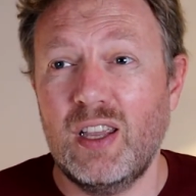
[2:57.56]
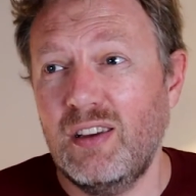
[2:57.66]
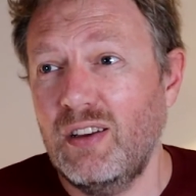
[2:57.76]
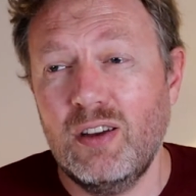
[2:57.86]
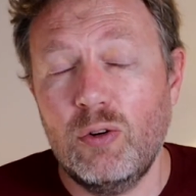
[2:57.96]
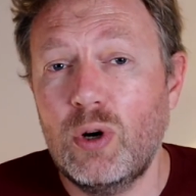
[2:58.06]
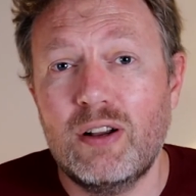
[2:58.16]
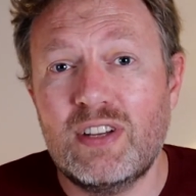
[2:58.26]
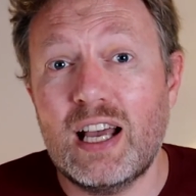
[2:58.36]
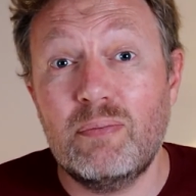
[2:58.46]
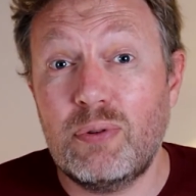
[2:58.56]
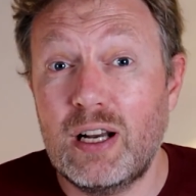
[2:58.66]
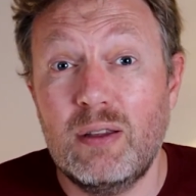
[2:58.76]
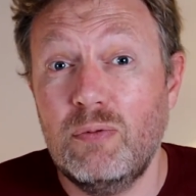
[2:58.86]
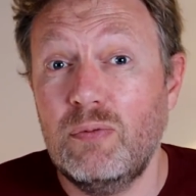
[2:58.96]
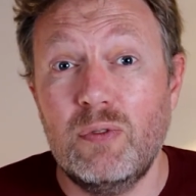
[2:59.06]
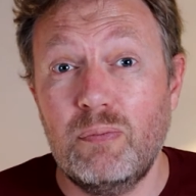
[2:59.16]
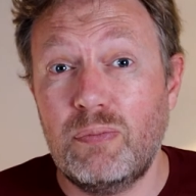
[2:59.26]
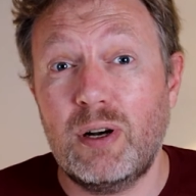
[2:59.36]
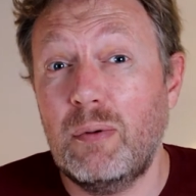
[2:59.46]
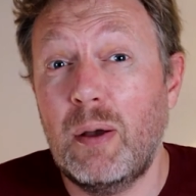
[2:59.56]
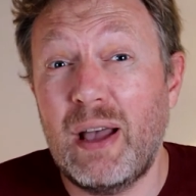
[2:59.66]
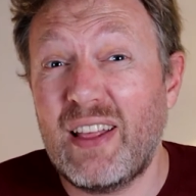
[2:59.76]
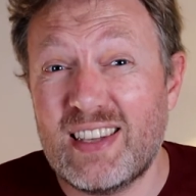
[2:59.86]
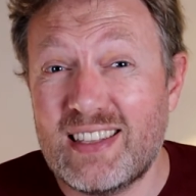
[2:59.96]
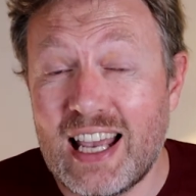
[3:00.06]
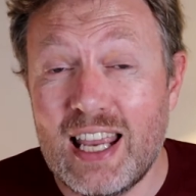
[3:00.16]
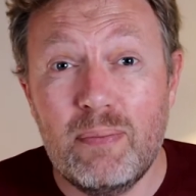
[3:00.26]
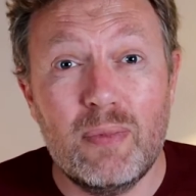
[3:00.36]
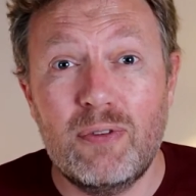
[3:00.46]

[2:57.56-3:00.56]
You would have done pretty about the same